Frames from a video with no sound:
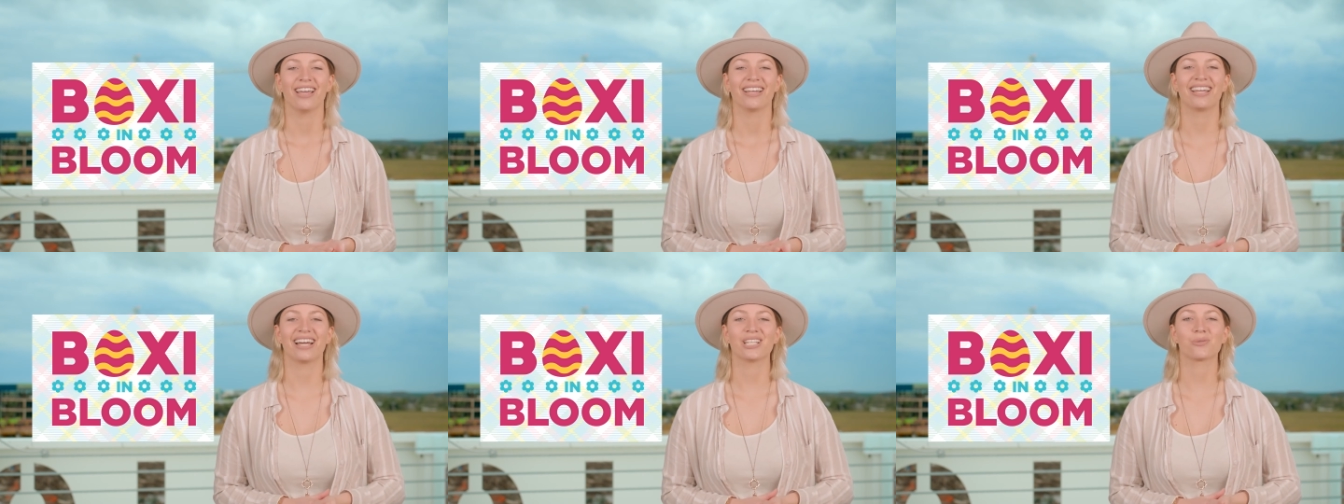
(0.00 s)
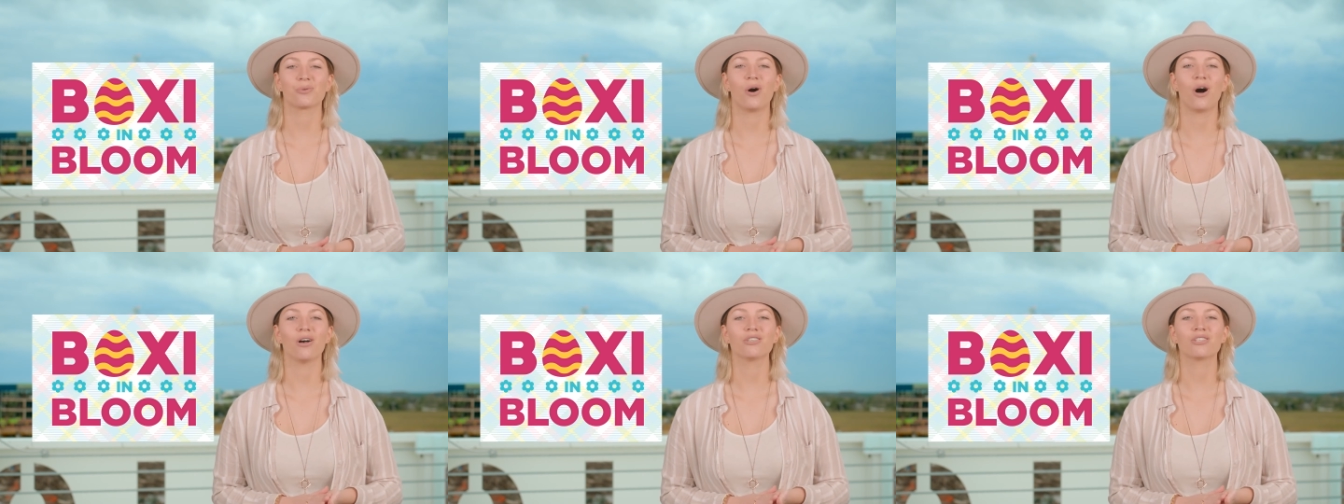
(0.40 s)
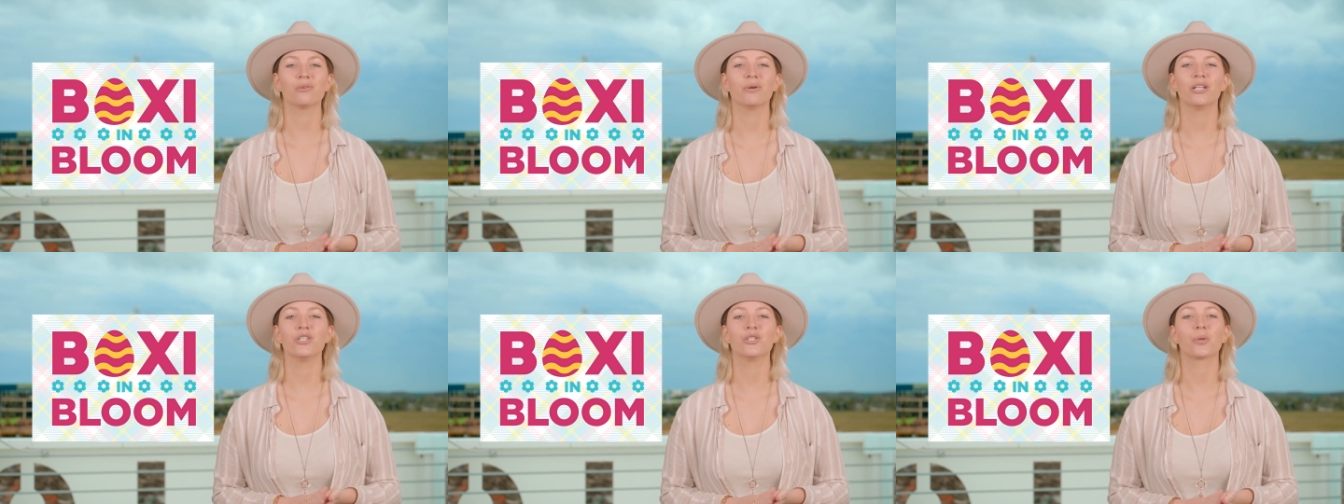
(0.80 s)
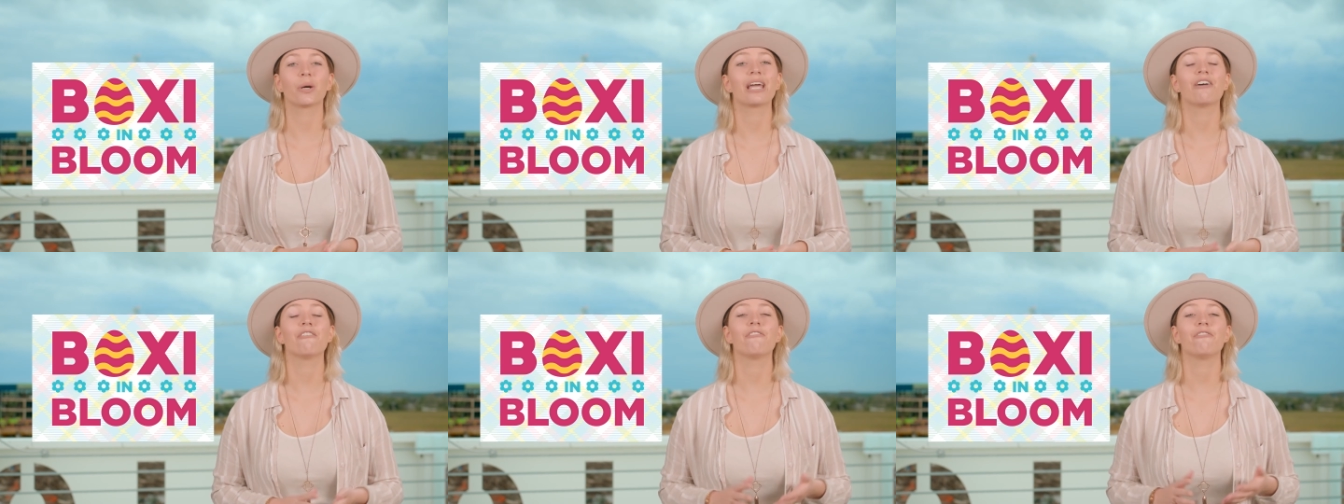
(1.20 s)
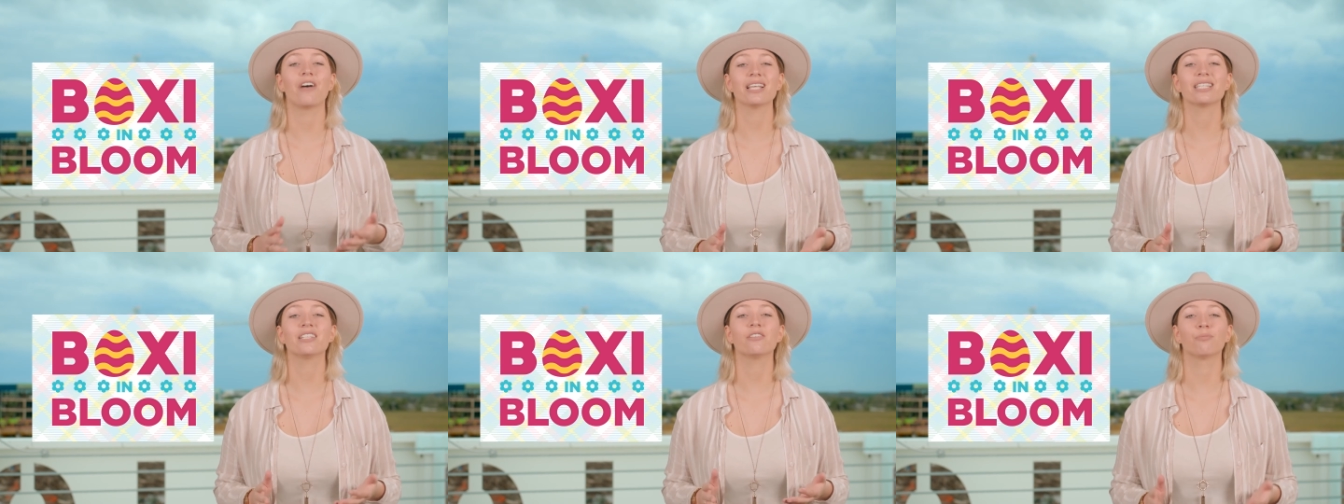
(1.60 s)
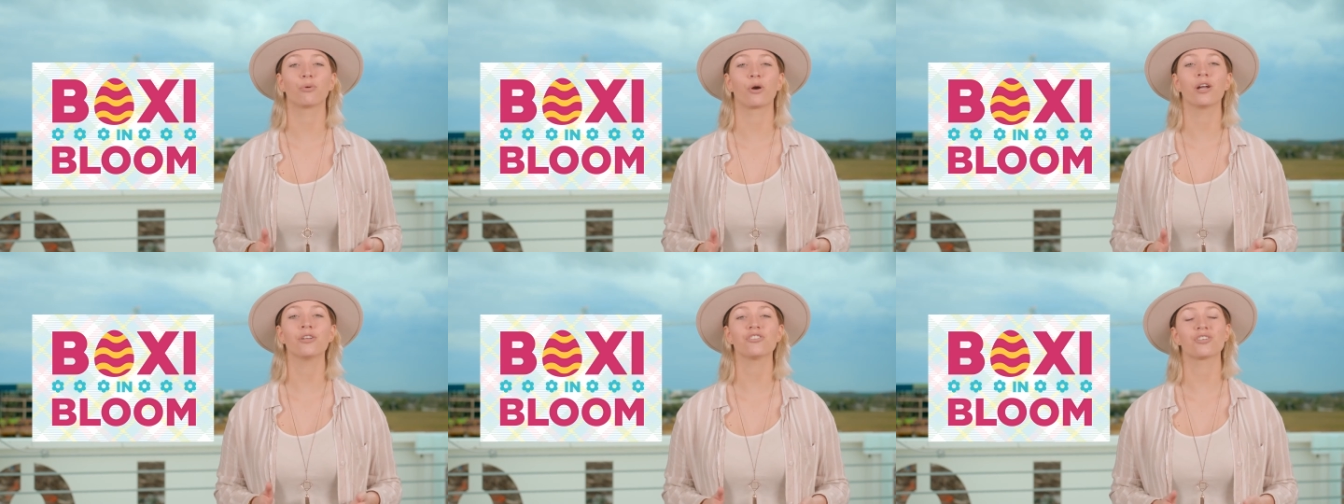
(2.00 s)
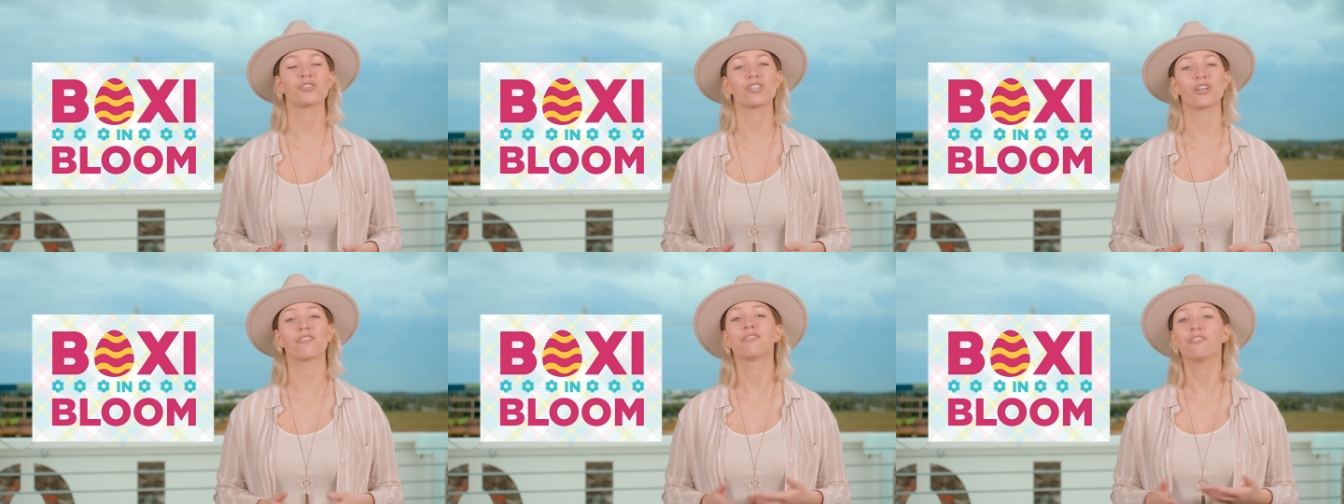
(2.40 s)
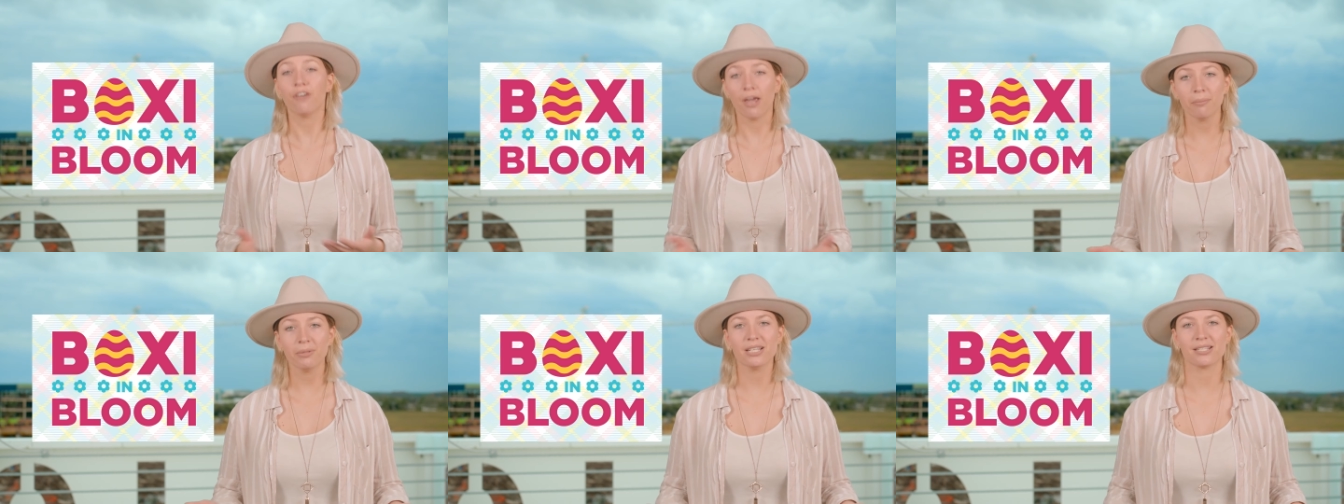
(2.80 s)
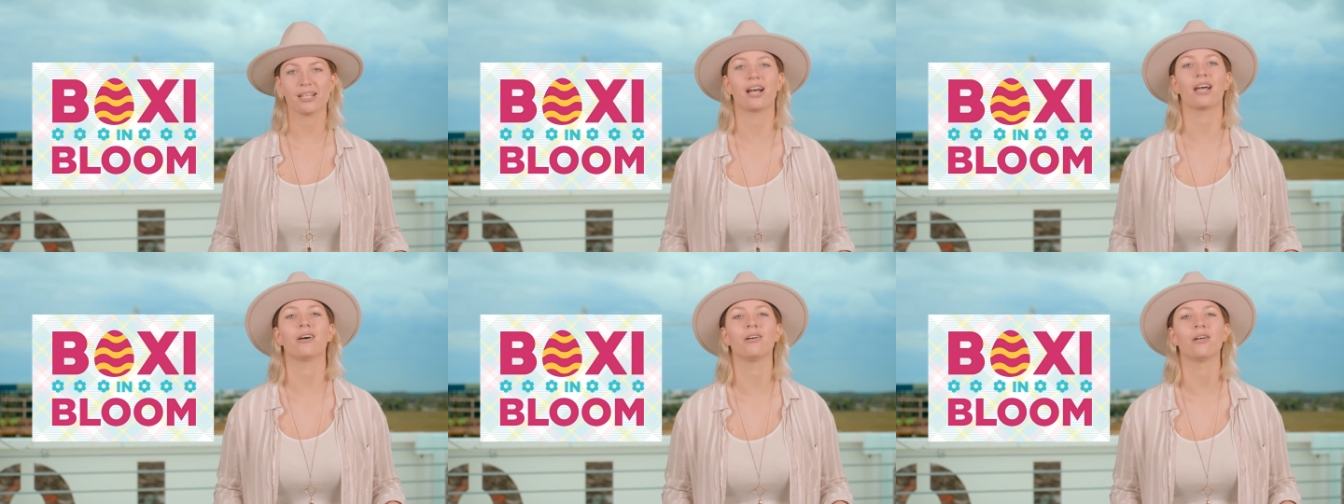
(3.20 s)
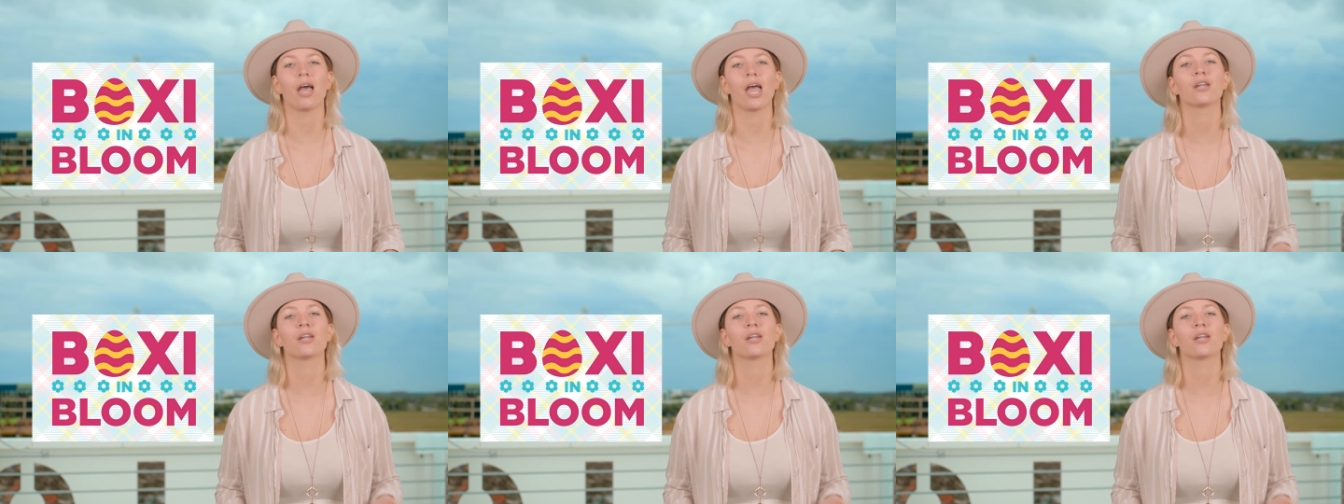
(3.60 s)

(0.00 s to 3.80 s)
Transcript: Guests will also enjoy a festive brunch served family style